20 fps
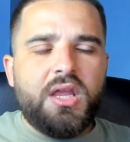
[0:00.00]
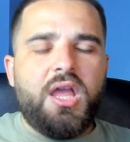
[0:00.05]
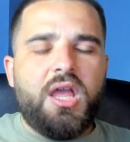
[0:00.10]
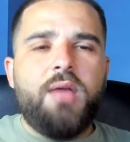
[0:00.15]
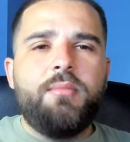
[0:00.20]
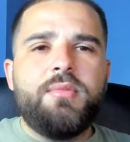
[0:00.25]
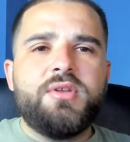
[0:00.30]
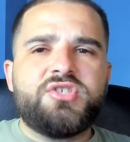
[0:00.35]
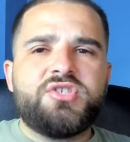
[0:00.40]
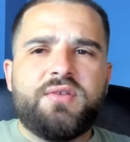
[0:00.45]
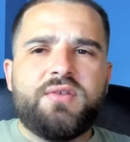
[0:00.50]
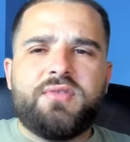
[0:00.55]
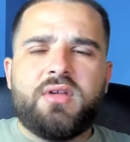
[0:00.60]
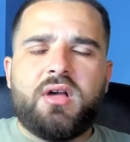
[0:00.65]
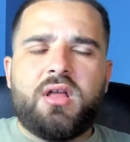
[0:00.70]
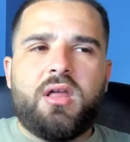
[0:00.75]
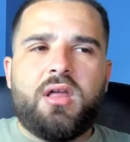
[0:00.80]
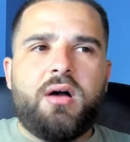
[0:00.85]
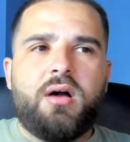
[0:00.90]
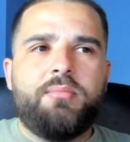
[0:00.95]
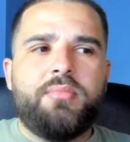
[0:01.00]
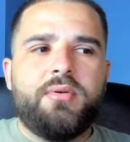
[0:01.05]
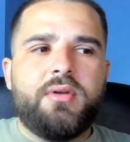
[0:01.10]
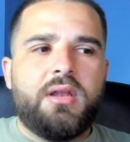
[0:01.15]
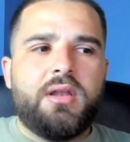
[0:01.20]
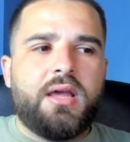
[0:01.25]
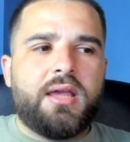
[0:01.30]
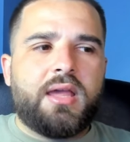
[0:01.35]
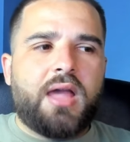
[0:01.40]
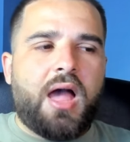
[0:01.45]
image of the club.
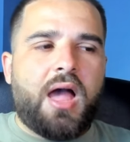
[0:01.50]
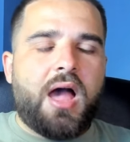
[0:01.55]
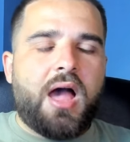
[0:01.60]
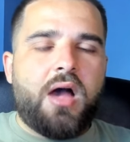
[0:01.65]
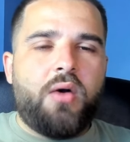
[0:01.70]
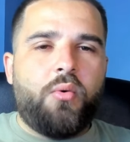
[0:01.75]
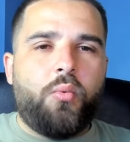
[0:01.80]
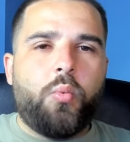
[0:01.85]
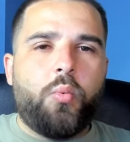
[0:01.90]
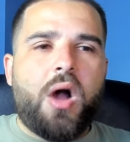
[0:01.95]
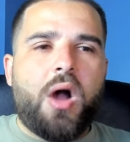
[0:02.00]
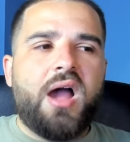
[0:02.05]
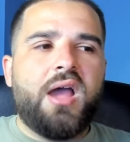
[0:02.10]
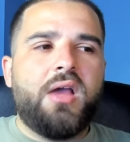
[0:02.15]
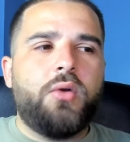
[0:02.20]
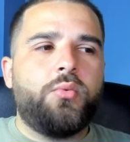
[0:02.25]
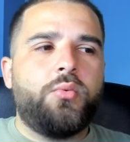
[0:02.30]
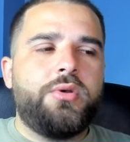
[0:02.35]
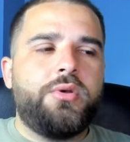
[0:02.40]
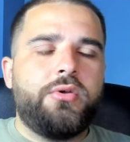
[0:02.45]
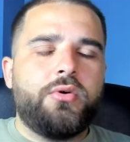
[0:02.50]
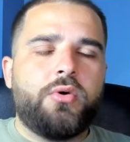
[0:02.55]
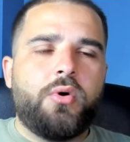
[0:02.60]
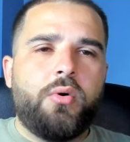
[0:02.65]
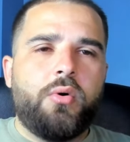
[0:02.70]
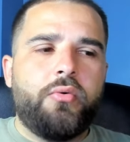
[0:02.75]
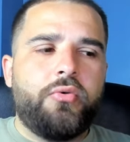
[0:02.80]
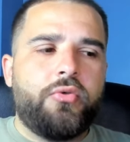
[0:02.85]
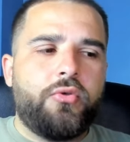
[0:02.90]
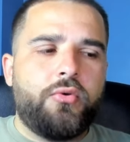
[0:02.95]
Like, why would you
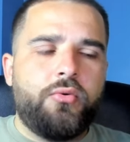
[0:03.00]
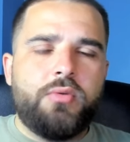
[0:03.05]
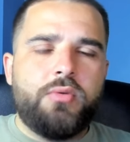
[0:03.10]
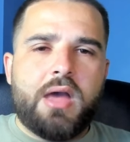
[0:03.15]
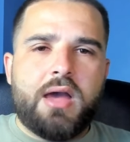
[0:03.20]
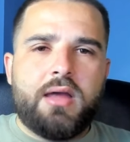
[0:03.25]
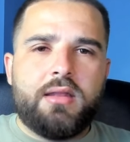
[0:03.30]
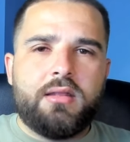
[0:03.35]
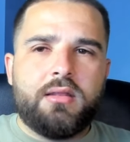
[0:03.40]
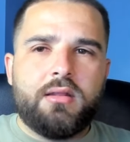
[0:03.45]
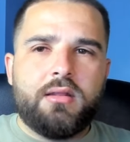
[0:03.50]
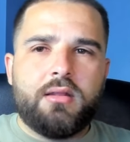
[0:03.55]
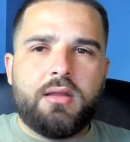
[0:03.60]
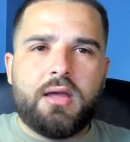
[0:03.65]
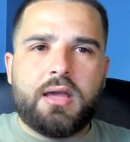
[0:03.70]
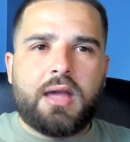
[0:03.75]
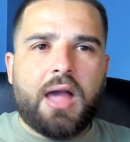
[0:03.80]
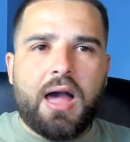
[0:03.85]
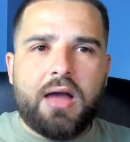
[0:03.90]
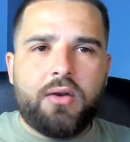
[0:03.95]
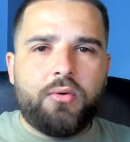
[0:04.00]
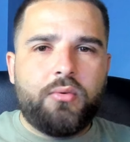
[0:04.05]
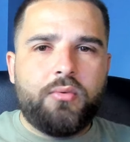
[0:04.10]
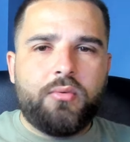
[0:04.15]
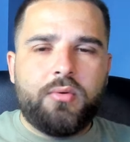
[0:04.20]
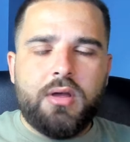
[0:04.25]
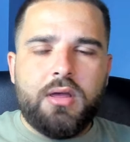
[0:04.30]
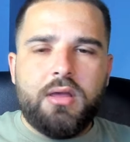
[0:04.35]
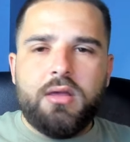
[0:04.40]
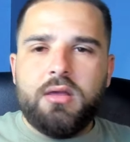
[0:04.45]
go through that? Like, I
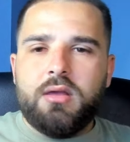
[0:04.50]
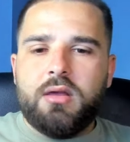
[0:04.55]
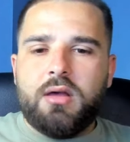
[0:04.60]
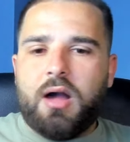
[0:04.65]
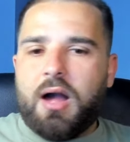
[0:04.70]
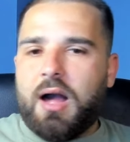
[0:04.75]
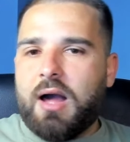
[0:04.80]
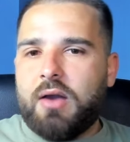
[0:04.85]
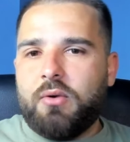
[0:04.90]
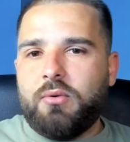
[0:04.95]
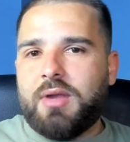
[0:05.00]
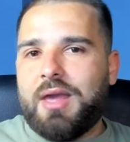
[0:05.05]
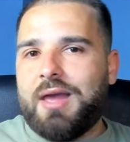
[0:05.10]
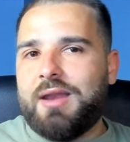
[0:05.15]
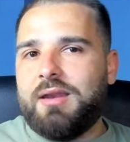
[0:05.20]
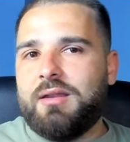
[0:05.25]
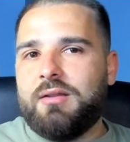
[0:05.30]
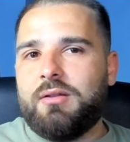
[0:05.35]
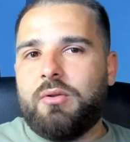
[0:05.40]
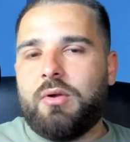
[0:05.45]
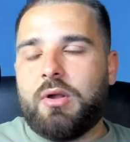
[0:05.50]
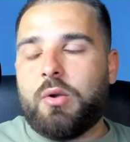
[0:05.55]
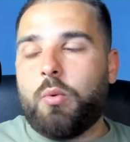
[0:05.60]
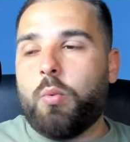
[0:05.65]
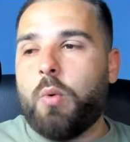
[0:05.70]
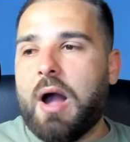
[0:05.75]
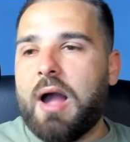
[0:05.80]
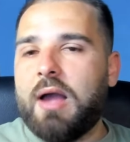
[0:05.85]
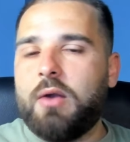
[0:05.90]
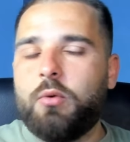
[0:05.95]
don't get it. Like,
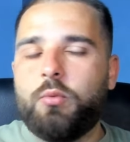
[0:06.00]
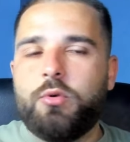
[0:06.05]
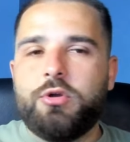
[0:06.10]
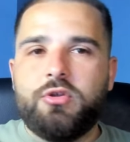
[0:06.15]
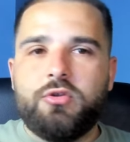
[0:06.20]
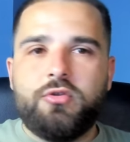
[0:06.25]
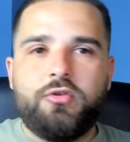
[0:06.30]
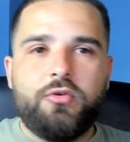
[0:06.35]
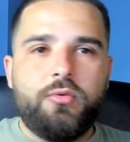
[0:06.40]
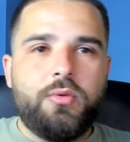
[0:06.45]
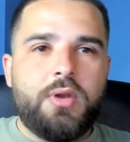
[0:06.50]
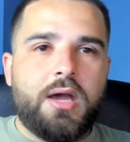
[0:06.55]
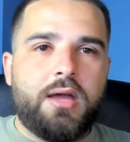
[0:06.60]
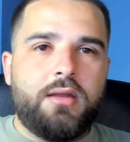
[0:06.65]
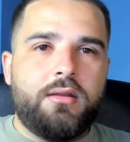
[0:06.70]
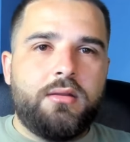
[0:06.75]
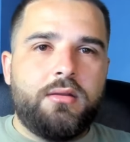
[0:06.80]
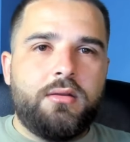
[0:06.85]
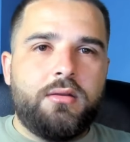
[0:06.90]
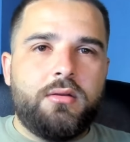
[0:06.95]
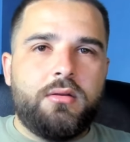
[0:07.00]
why would you do that?